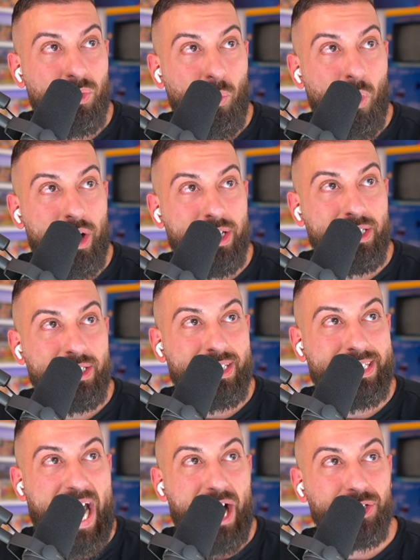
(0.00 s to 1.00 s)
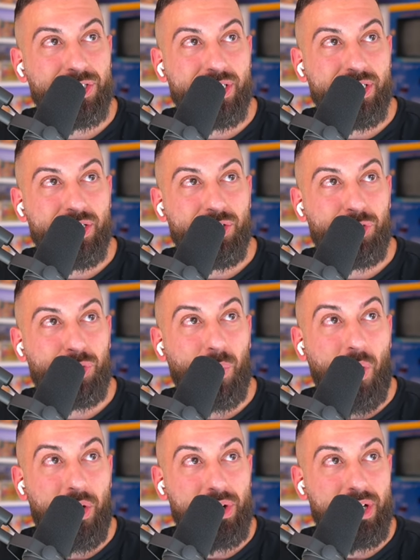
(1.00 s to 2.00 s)

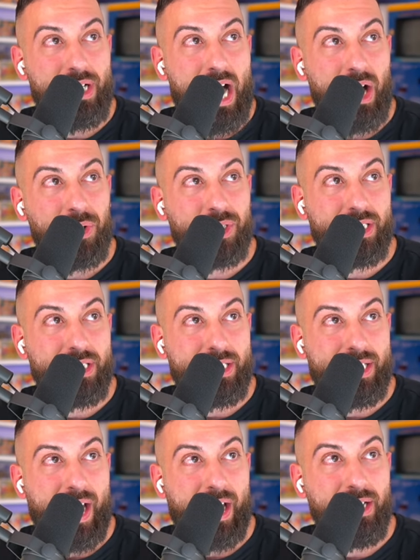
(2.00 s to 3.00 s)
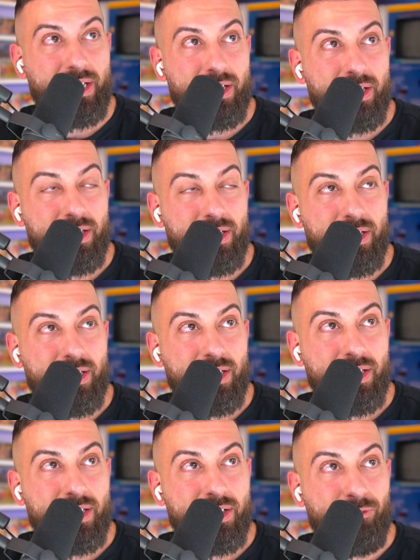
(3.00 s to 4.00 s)
$1,200 in a 10
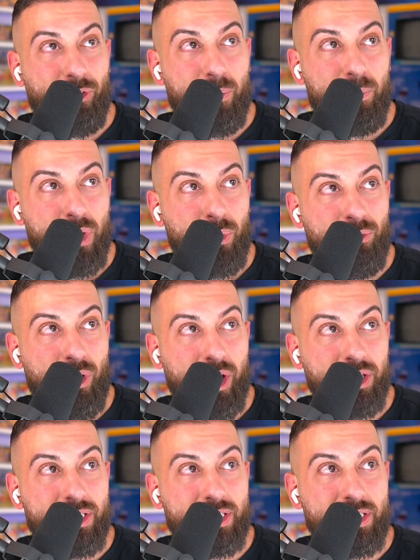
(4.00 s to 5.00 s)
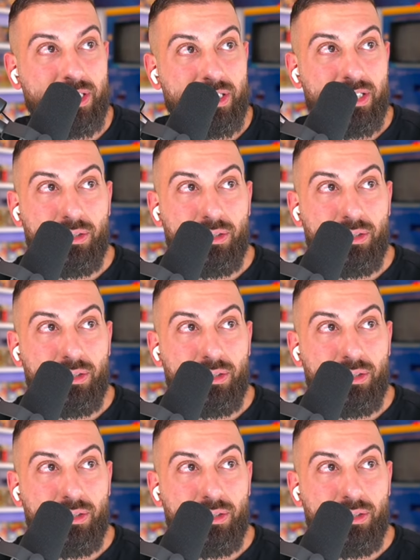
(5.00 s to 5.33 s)
for the Mew reverse.